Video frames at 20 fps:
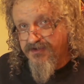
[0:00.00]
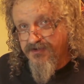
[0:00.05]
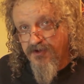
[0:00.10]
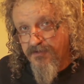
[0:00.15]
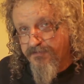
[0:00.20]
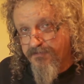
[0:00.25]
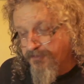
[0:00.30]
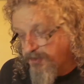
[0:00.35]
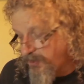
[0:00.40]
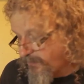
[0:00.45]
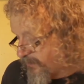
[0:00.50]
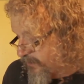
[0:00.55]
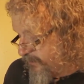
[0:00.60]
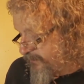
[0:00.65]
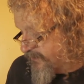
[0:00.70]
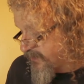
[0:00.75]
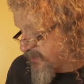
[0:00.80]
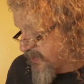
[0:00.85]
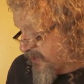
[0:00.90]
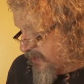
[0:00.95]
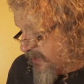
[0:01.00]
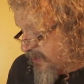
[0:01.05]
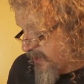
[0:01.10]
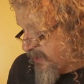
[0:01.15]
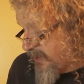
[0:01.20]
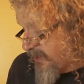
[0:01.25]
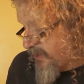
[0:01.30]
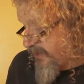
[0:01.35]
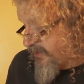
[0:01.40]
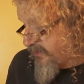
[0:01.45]
no problems,
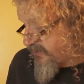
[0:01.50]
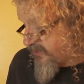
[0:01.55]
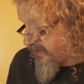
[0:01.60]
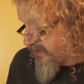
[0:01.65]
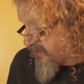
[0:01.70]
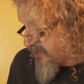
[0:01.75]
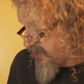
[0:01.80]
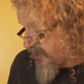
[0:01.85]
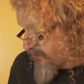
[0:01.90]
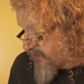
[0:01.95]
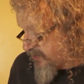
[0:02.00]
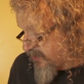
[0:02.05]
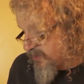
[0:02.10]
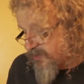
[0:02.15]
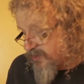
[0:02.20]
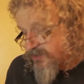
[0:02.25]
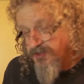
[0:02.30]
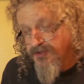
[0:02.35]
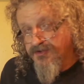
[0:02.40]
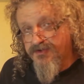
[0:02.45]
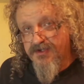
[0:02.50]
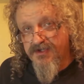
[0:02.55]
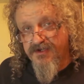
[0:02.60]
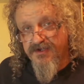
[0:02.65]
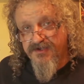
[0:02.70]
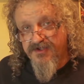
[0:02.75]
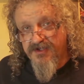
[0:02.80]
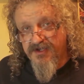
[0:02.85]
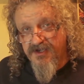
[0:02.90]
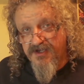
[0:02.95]
and he's exceptionally good
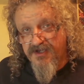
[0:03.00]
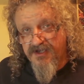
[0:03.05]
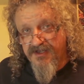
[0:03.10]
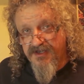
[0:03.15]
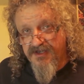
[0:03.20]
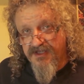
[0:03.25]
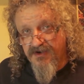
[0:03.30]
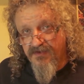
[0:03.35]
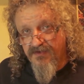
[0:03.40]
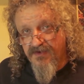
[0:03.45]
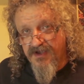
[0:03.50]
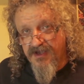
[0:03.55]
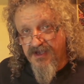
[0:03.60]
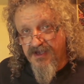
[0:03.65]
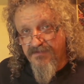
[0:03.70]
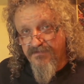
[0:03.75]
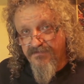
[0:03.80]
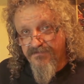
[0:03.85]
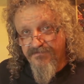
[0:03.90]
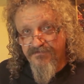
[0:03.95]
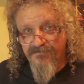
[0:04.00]
at taking out